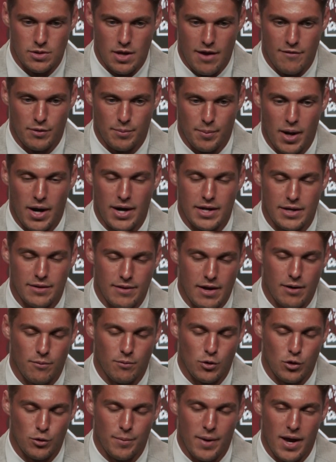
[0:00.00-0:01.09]
everybody in
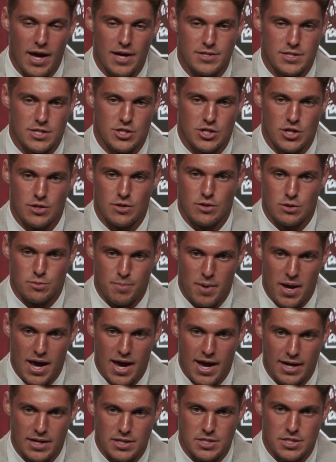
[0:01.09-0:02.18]
that room has each other's
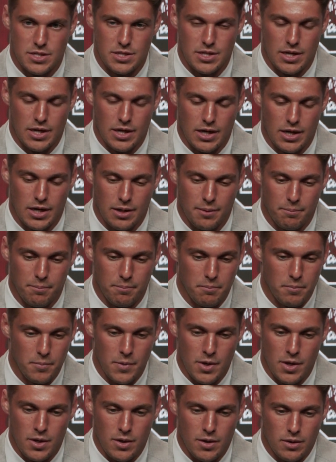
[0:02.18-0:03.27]
backs.
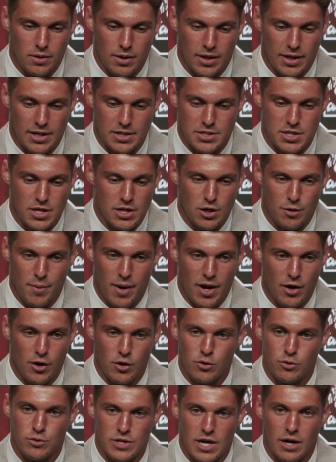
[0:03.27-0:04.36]
Like I said, no matter
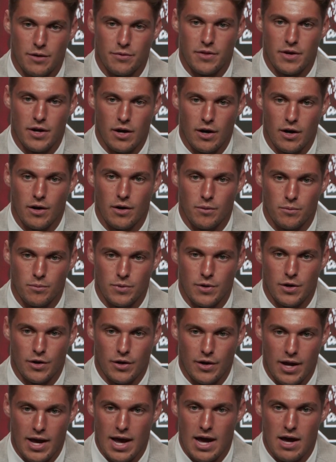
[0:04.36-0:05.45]
who's out there,
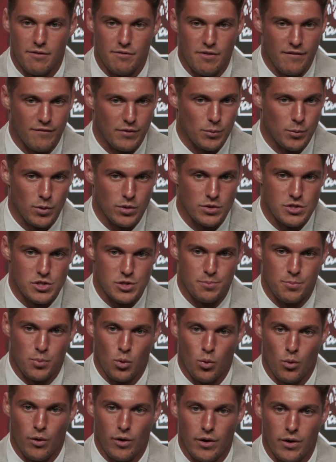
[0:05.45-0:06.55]
they're going to have everyone's
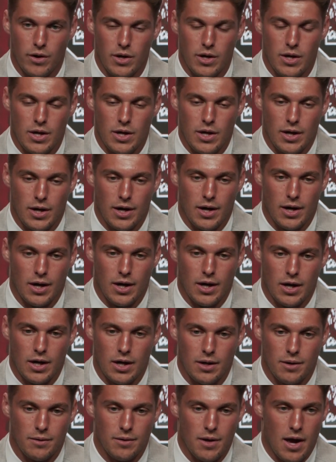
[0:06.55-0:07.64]
support,
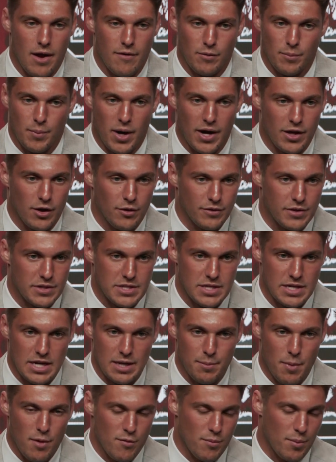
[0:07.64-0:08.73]
everybody on the
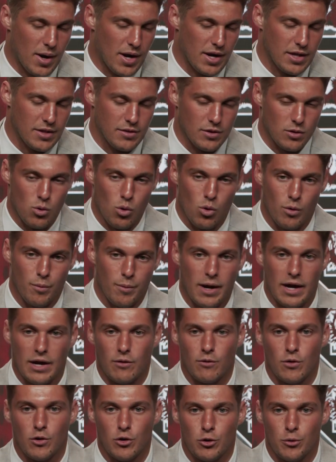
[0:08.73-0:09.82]
team, everybody in the
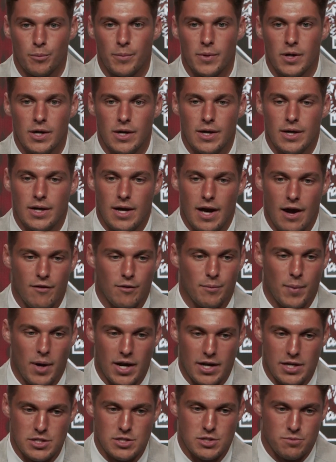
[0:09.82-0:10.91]
quarterback room.
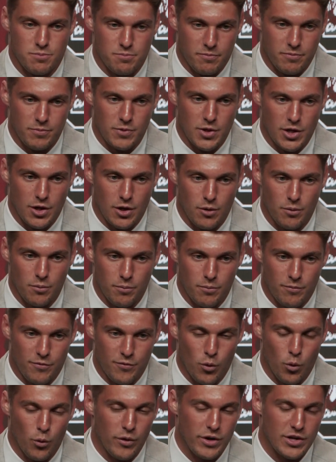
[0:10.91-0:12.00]
Everybody's,
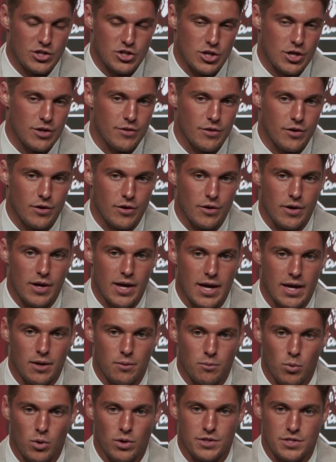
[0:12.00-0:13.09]
for each other
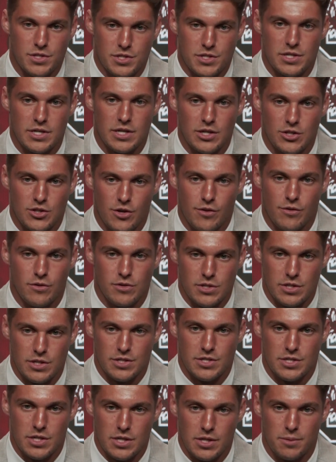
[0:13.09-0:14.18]
and wants to see each other
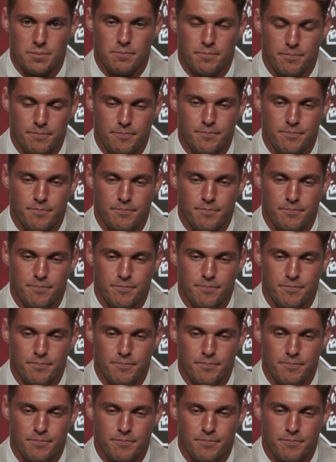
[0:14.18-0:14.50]
succeed.